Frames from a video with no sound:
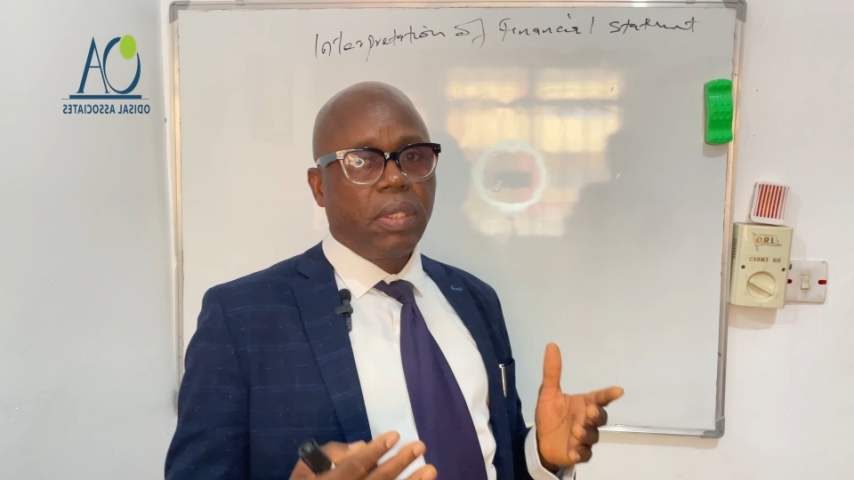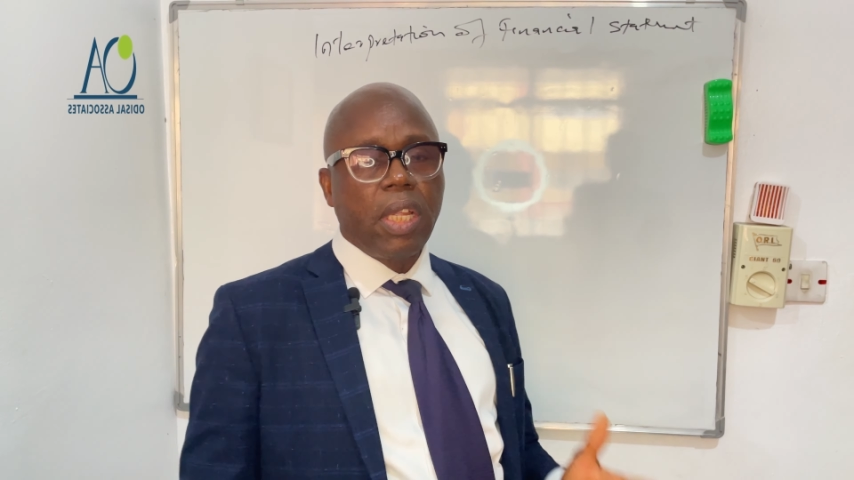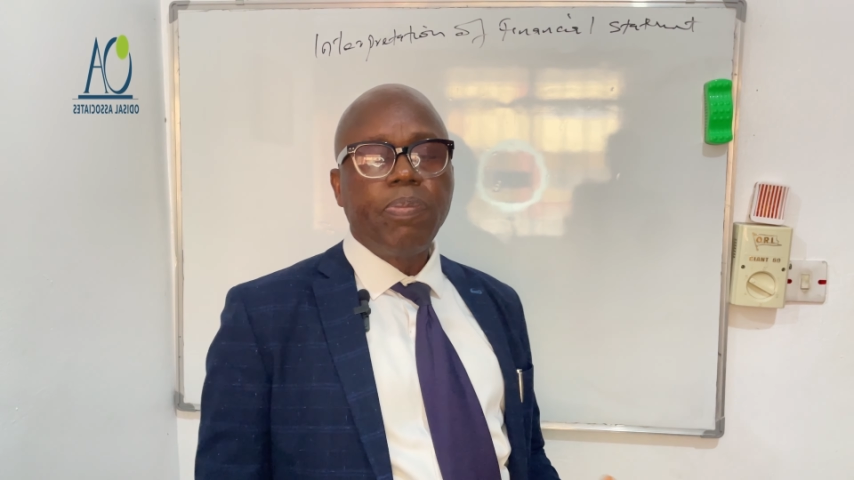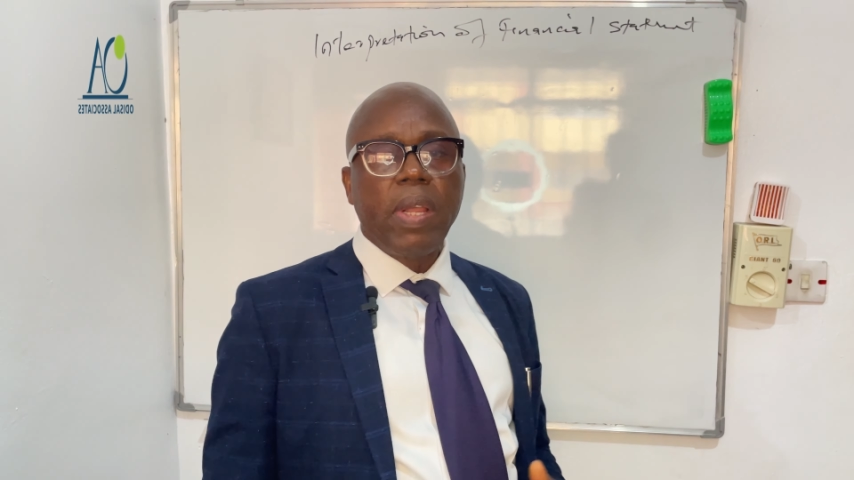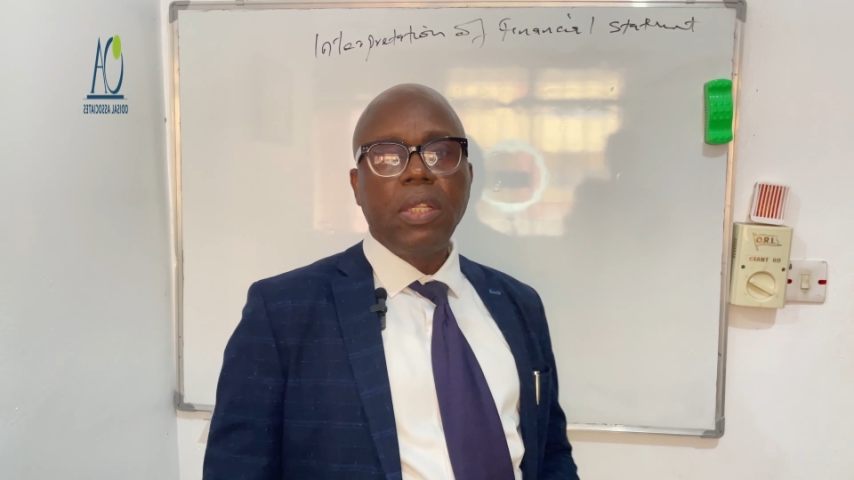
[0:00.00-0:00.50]

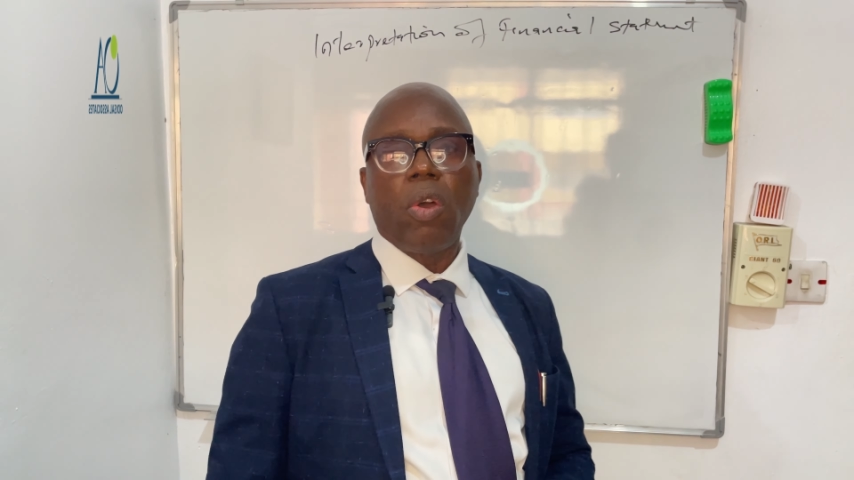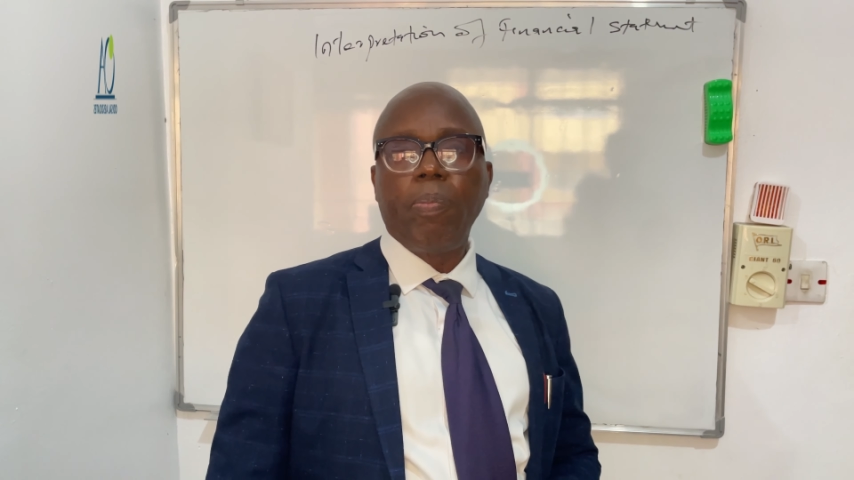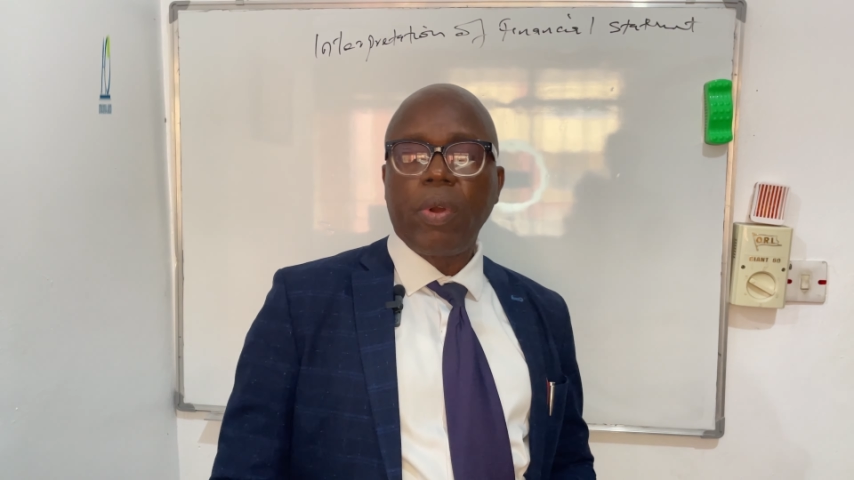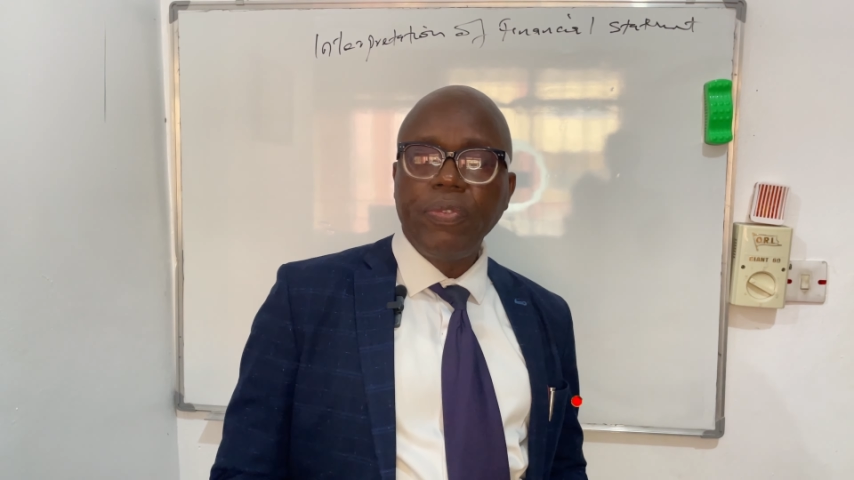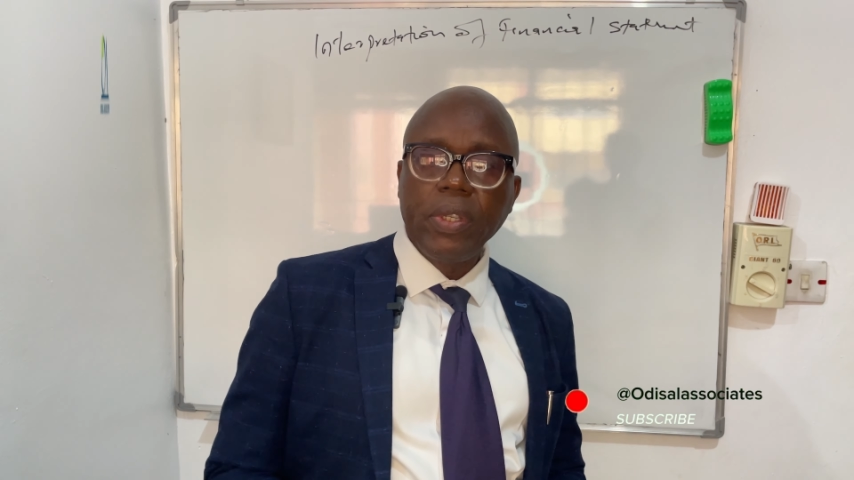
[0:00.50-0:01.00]
statement
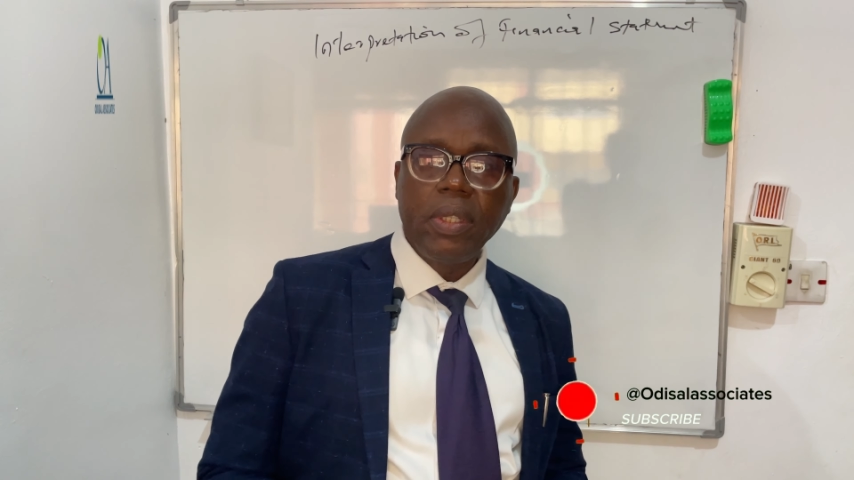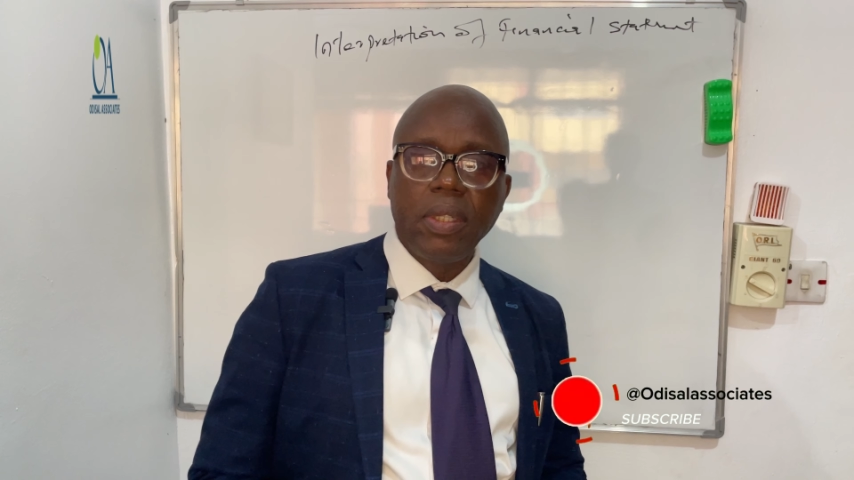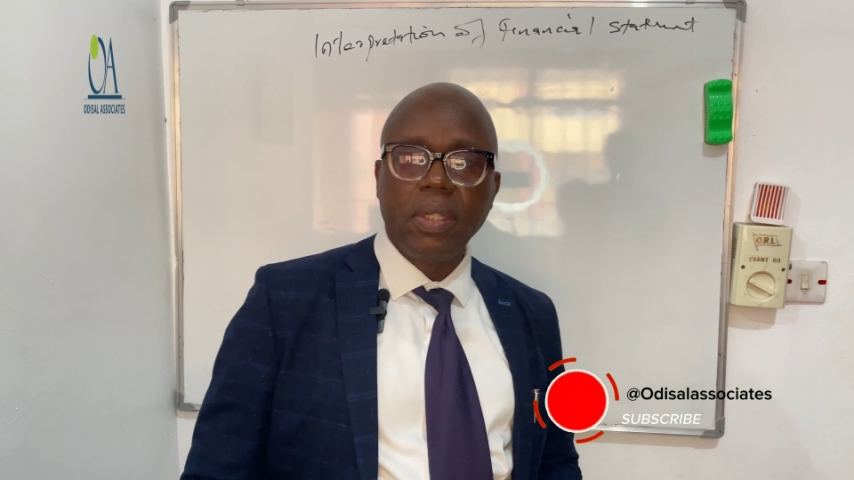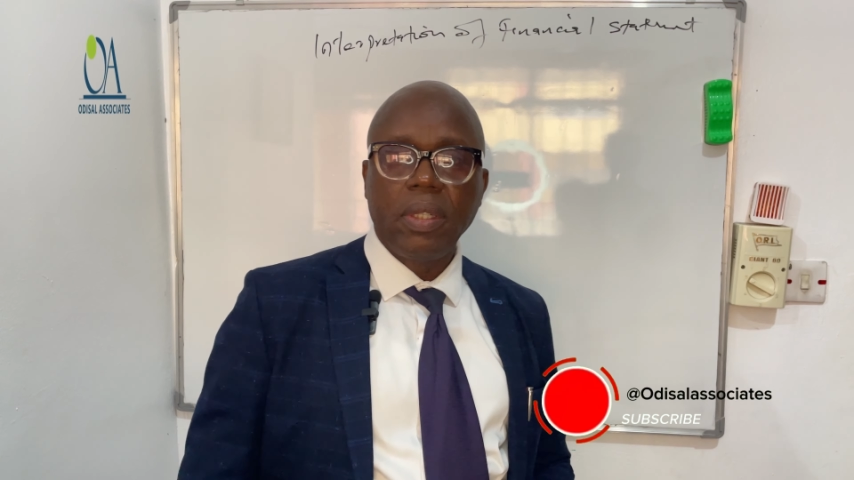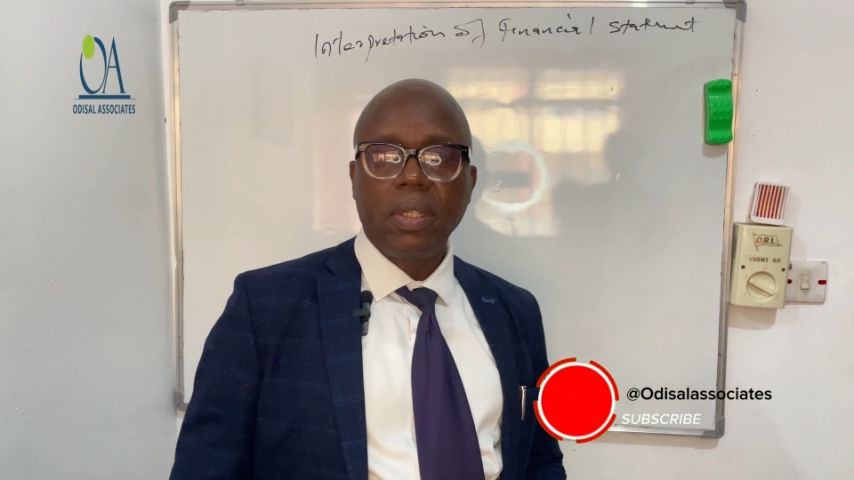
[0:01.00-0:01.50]
of
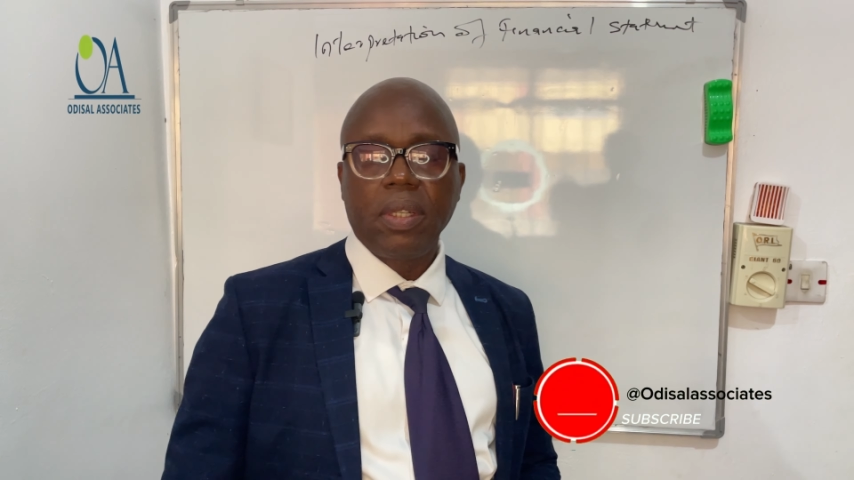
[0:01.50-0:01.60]
profits